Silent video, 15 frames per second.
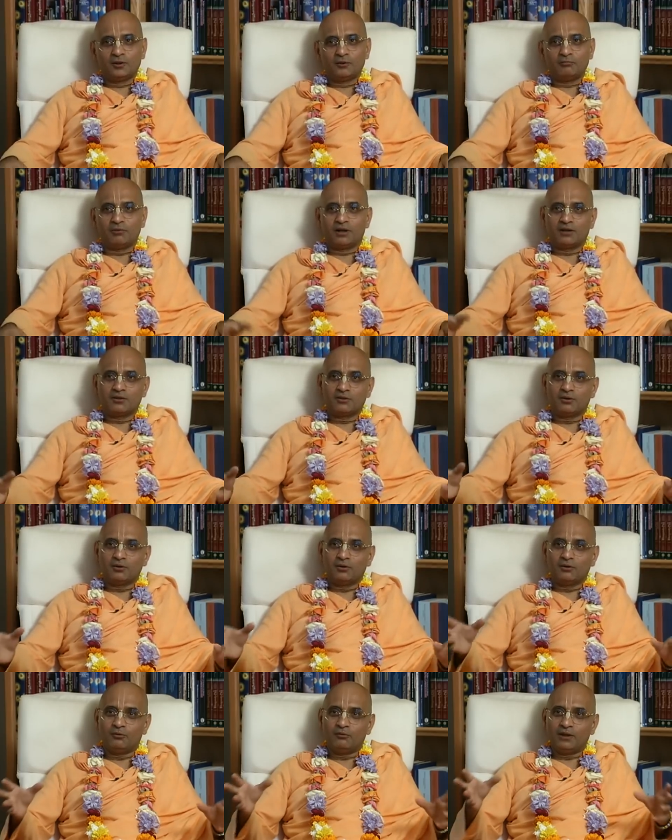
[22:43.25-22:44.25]
But
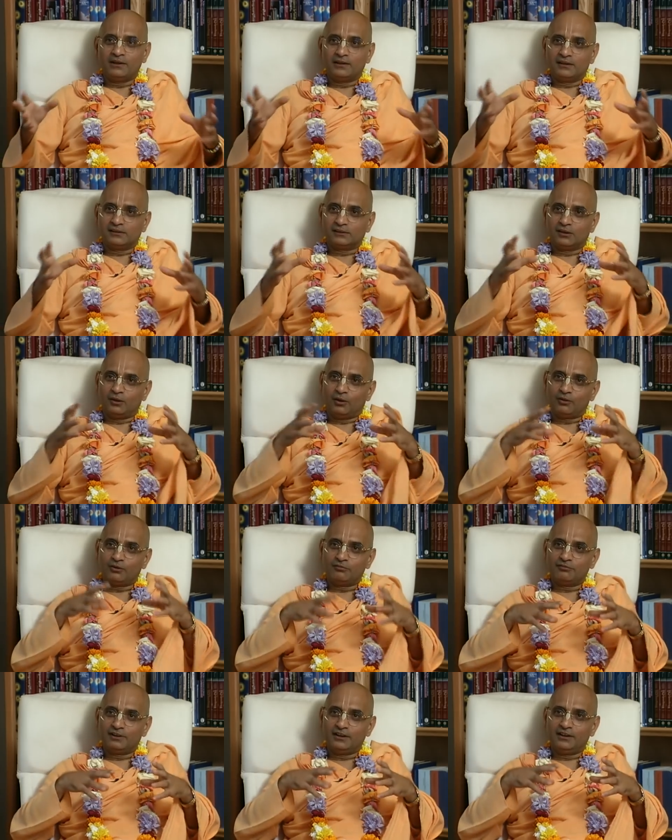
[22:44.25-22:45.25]
when there is a lot
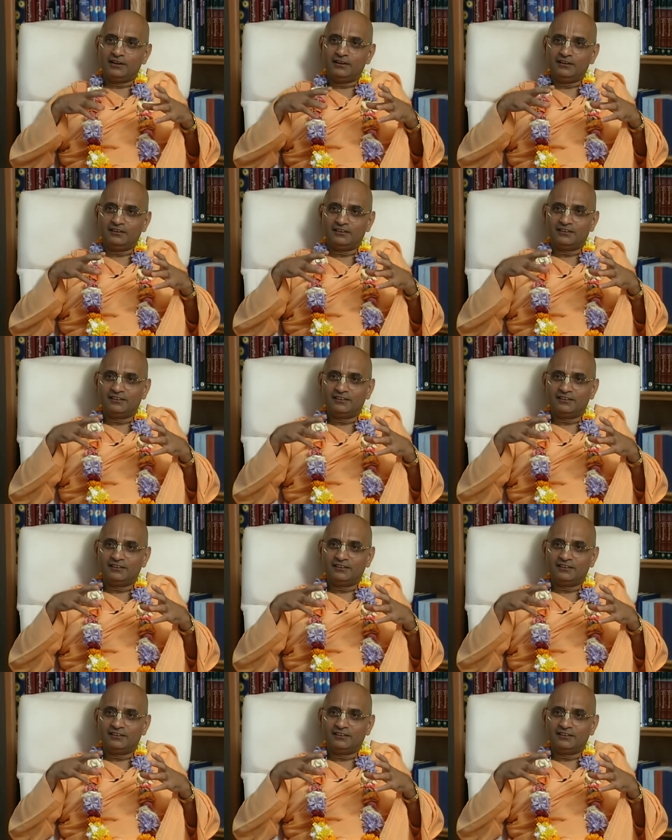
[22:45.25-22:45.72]
of ghee